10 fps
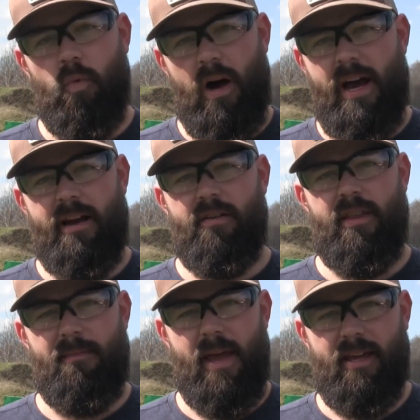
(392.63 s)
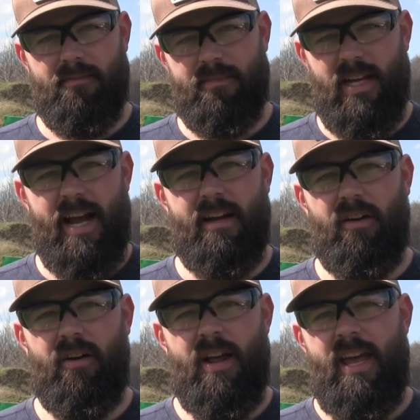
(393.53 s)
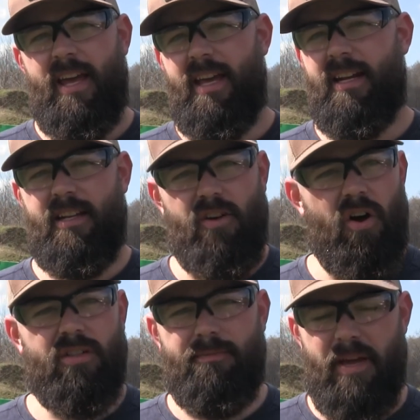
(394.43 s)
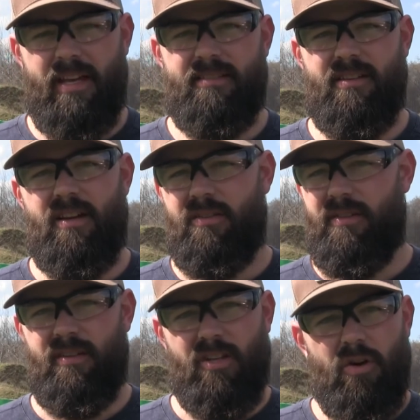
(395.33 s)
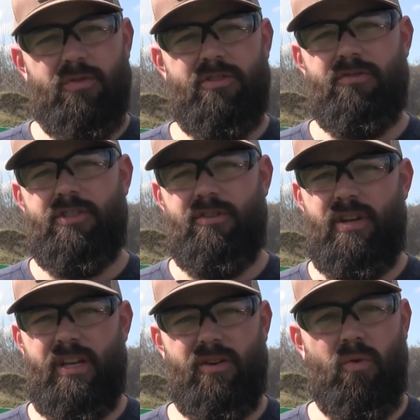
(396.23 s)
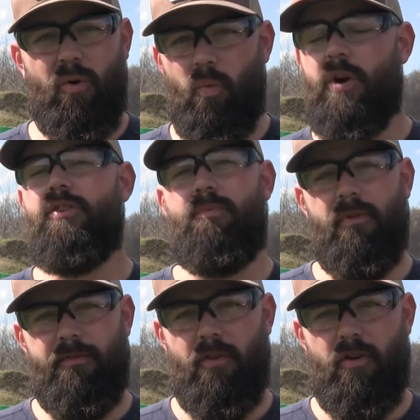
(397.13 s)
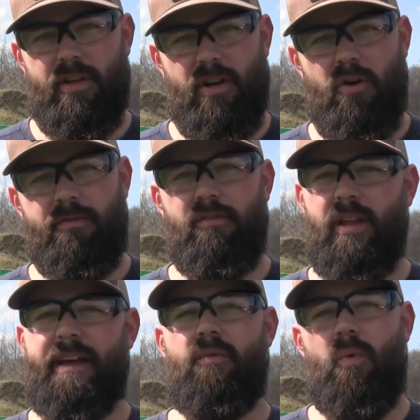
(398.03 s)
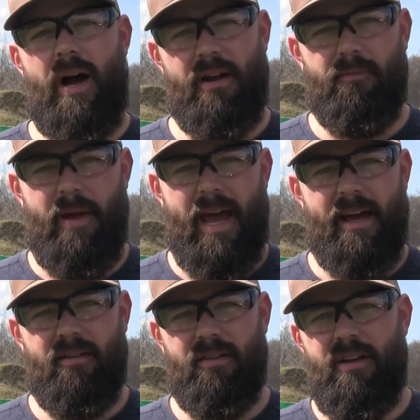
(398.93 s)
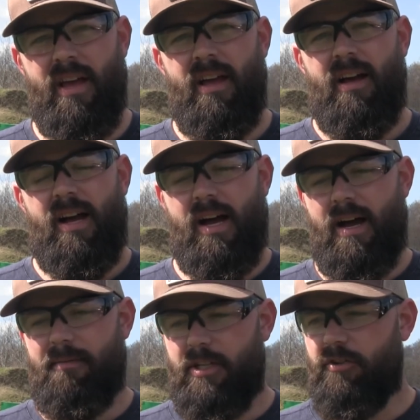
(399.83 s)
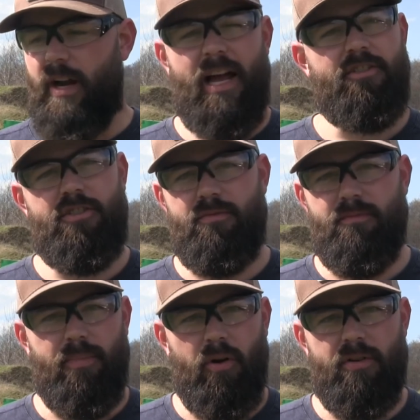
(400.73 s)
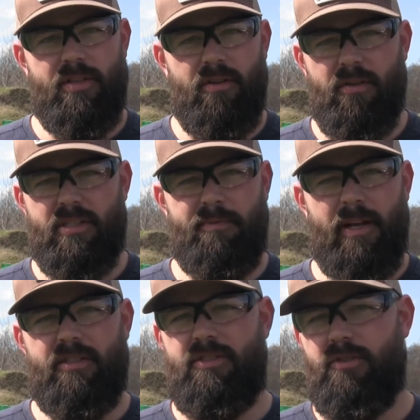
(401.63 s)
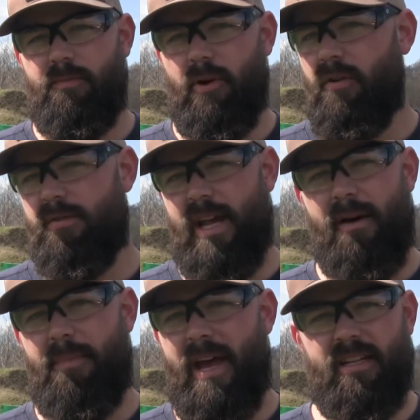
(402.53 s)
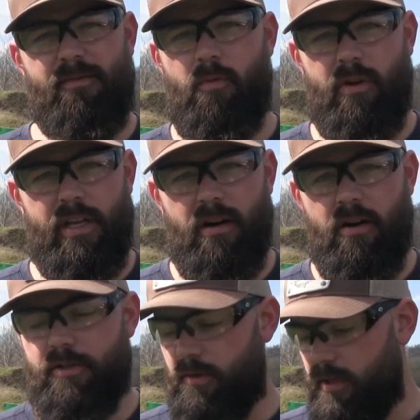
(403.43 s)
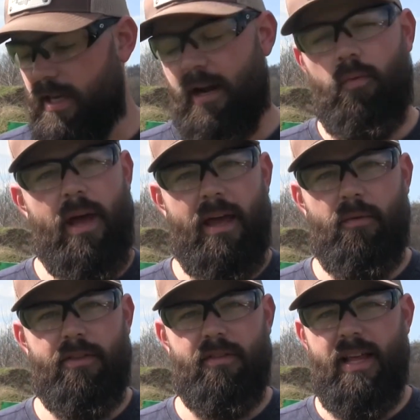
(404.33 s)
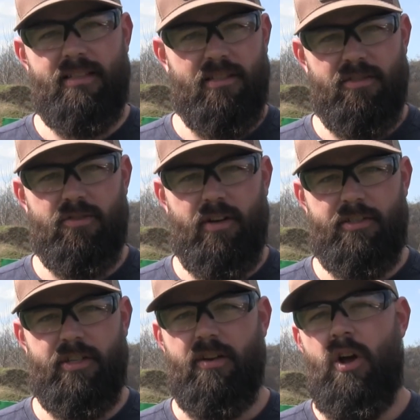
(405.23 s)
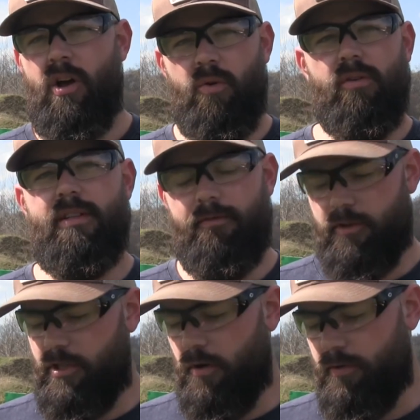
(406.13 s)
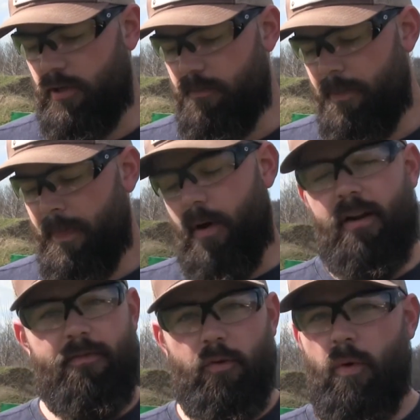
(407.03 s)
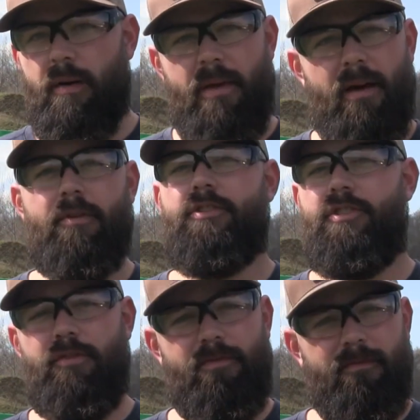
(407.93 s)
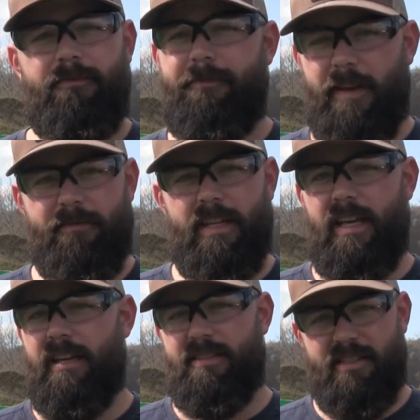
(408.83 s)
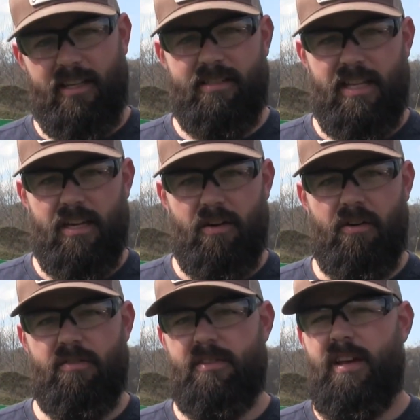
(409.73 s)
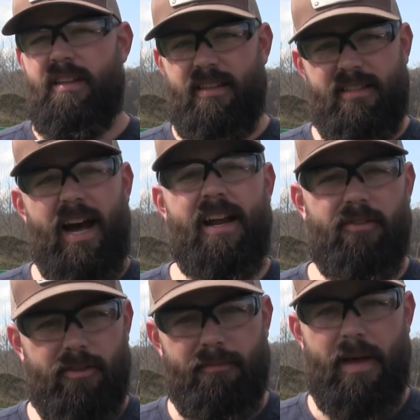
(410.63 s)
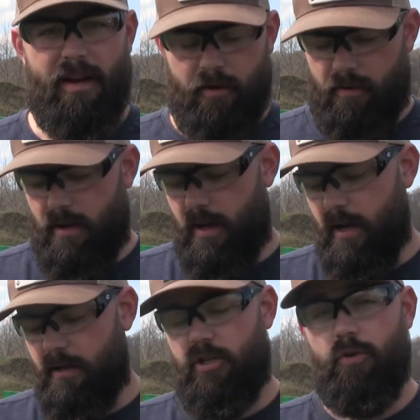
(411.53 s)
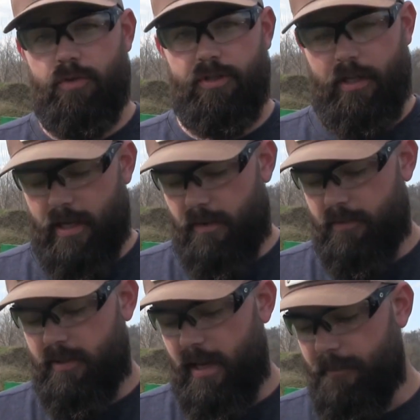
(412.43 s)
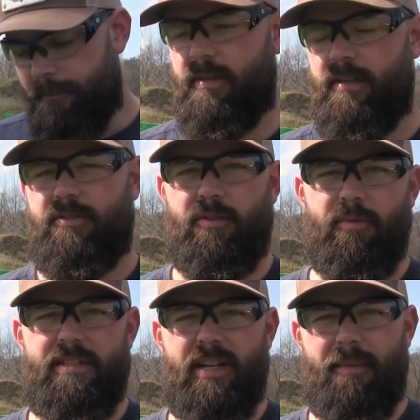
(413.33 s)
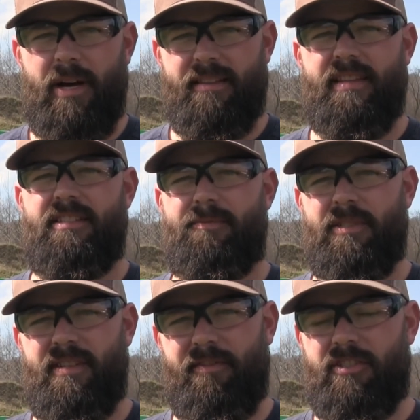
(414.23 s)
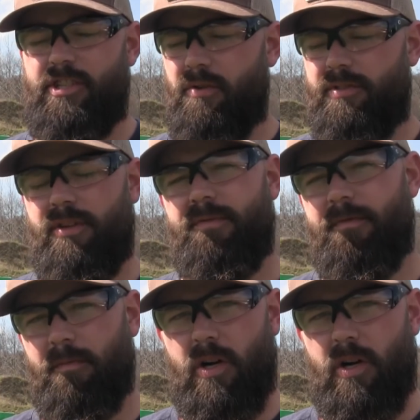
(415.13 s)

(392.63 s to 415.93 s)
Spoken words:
wider, they make them tighter, and it all depends on the loads you're shooting or what you prefer. You know, if you like a wider pattern and you're not shooting birds, you don't expect to shoot birds out past 40 yards, you could get away with less constriction or a different choke tube. But if you want to be able to shoot 50, 60 yards, the tighter the better, usually, I would say. So the reason I bought this specific choke tube from